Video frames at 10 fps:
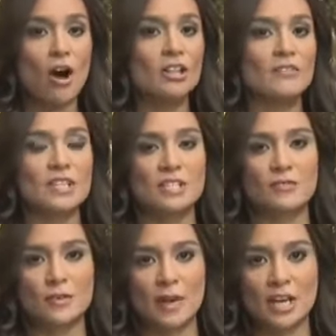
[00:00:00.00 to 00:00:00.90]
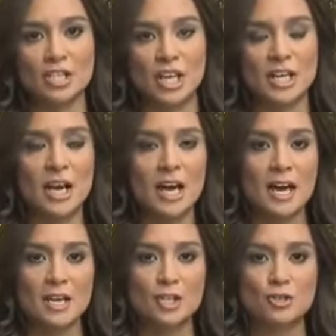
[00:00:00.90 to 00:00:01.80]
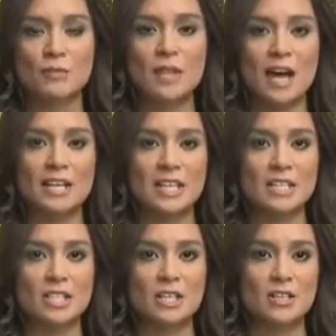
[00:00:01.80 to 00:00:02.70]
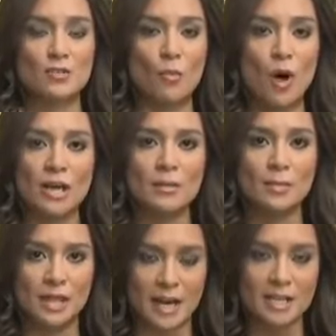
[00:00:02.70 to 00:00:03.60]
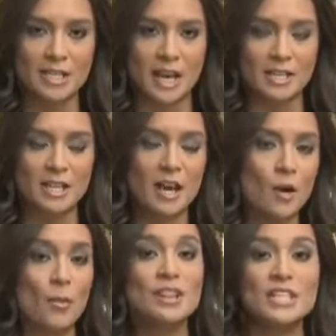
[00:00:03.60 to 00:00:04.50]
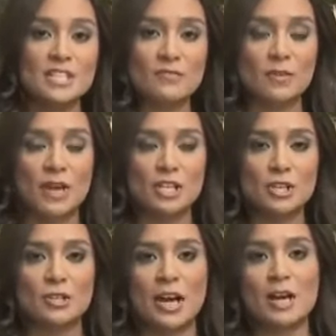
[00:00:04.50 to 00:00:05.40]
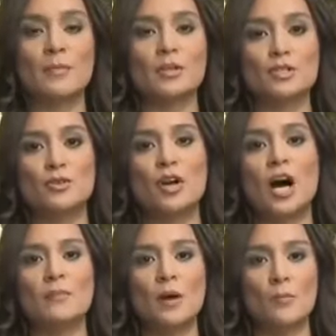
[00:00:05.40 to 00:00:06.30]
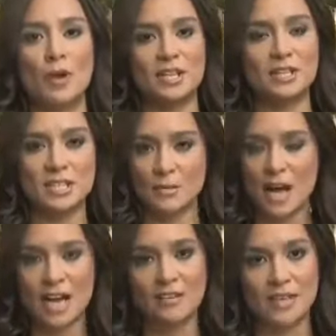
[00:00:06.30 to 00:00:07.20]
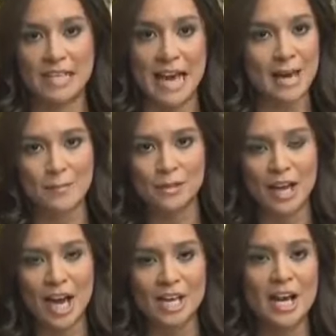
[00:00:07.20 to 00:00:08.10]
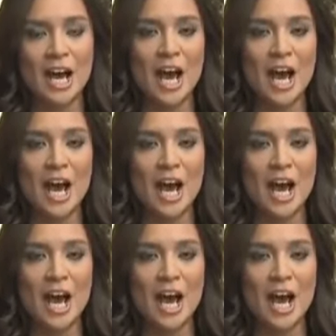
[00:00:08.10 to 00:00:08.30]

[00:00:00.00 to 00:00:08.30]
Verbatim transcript: All of this information is streamlined into this one place, and with this information, they're able to come up with some kind of a game plan